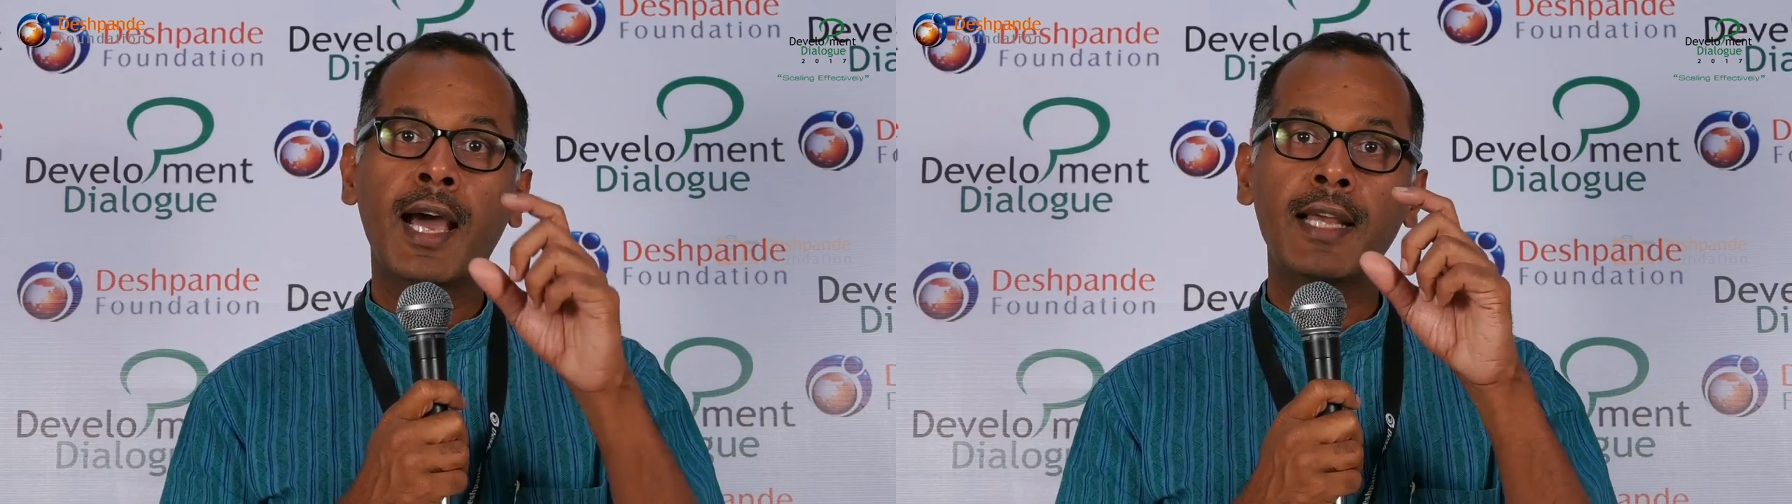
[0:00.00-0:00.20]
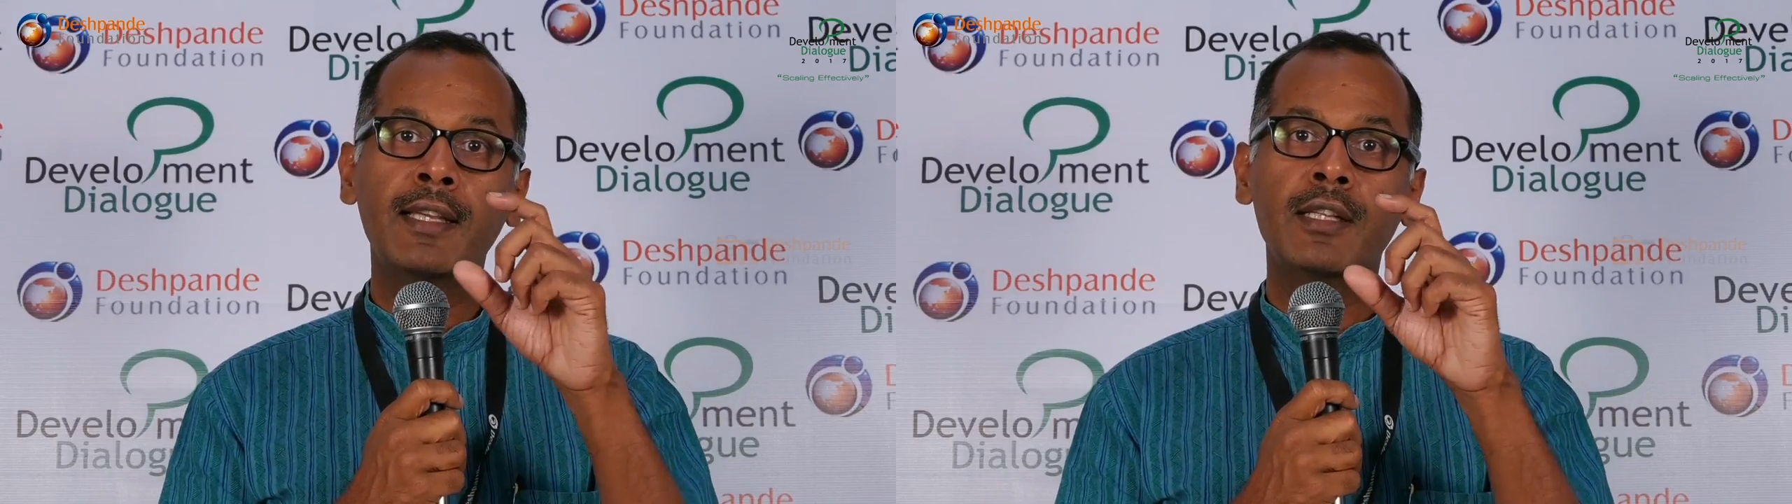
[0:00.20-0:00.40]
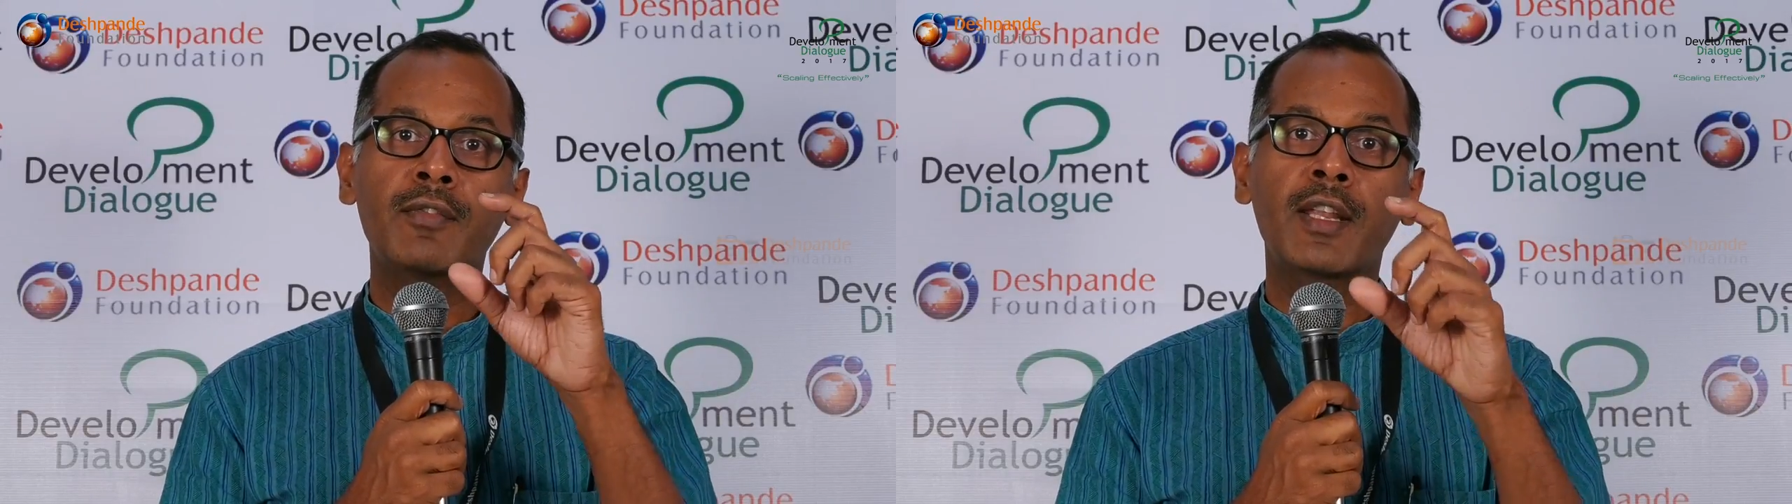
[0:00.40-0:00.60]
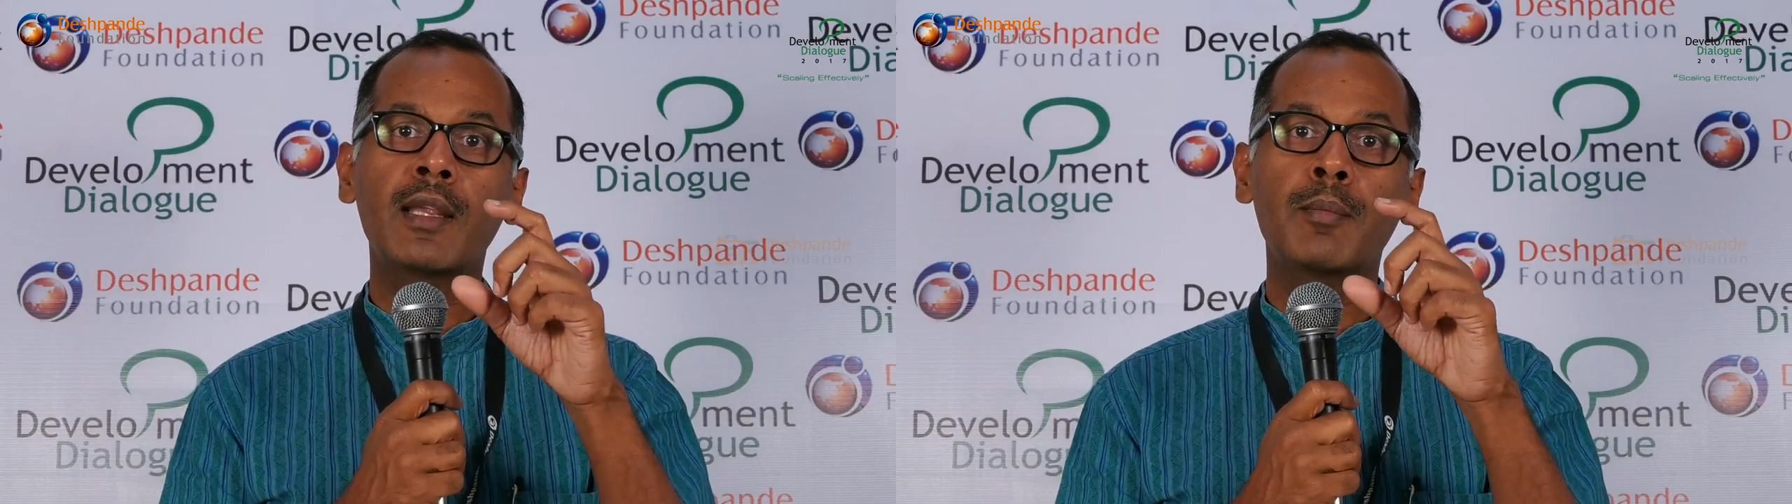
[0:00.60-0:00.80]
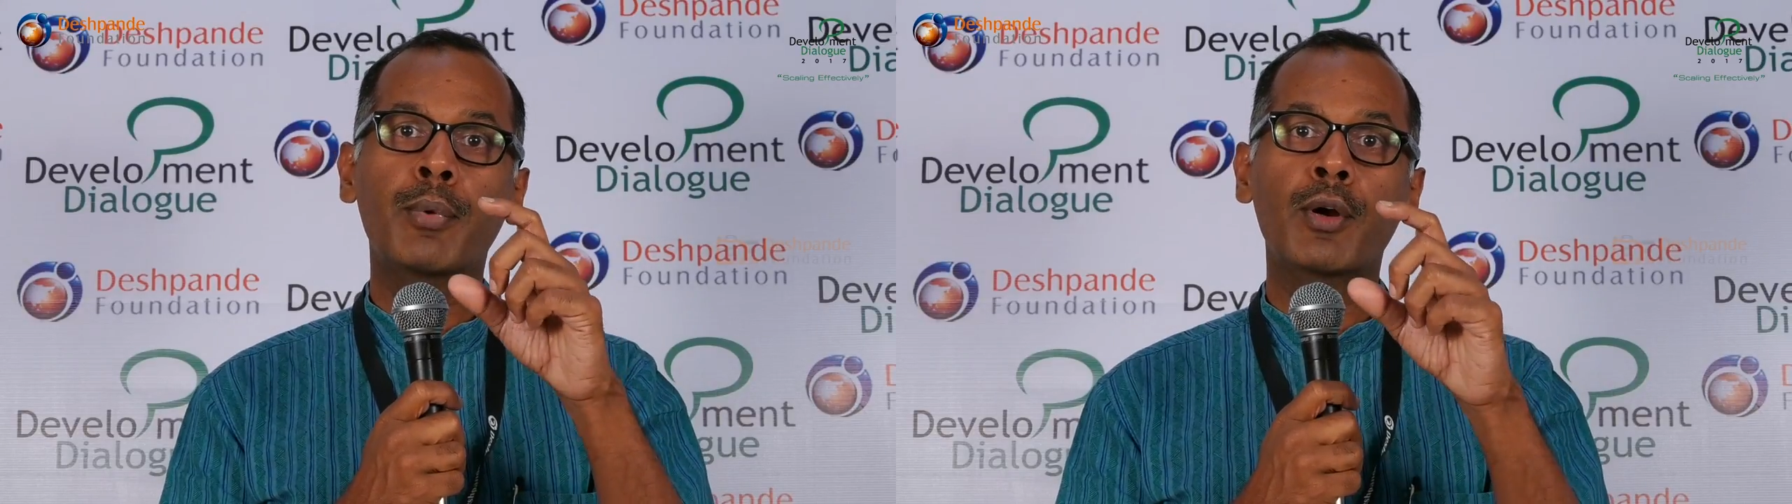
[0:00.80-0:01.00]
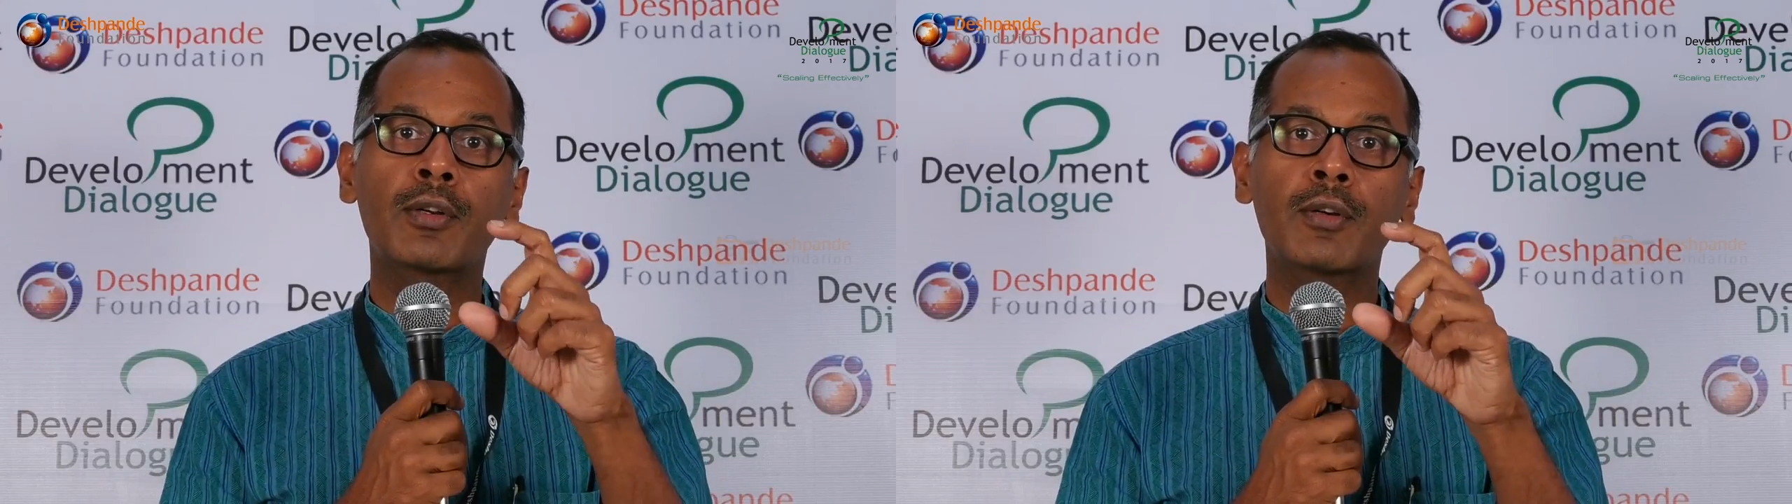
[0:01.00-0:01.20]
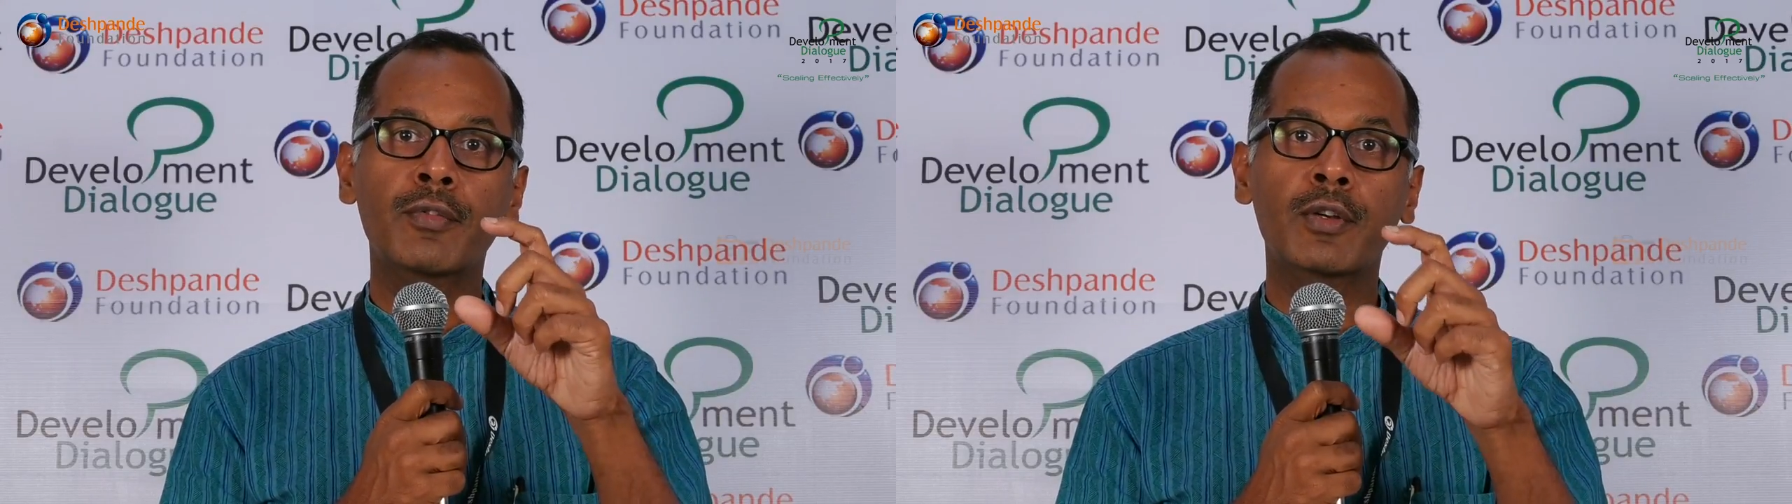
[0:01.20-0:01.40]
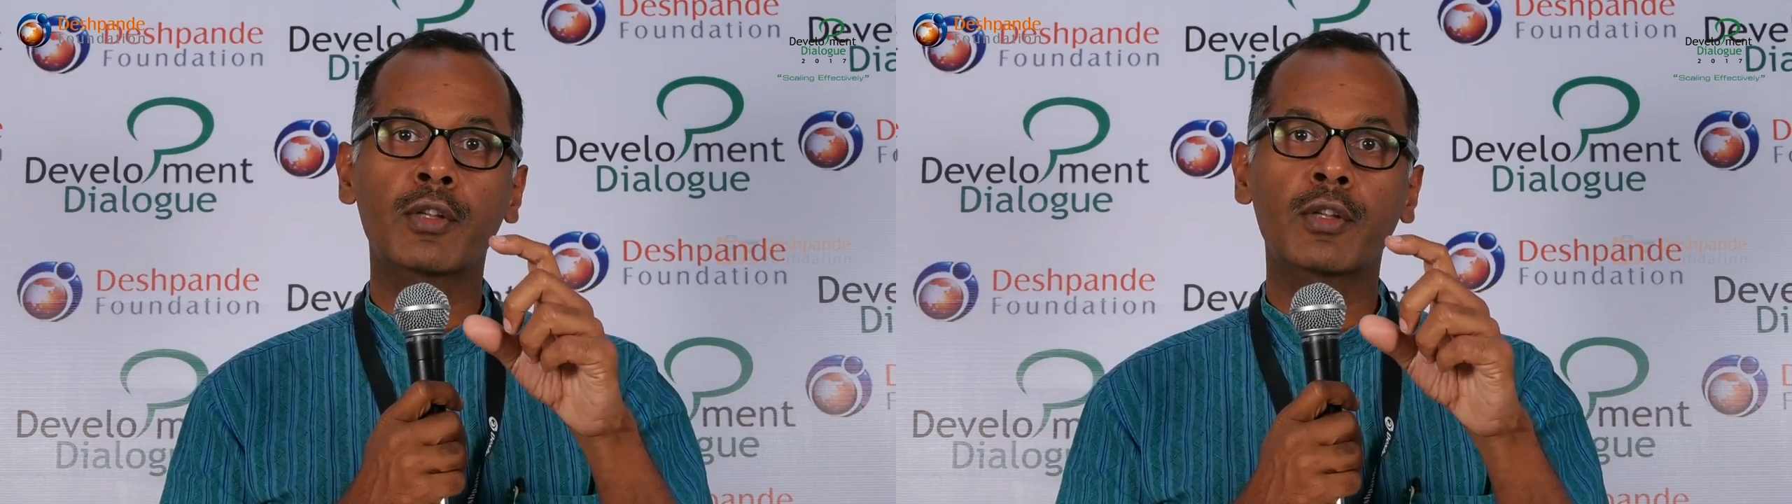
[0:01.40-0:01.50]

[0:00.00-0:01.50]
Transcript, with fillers: I think it's very important for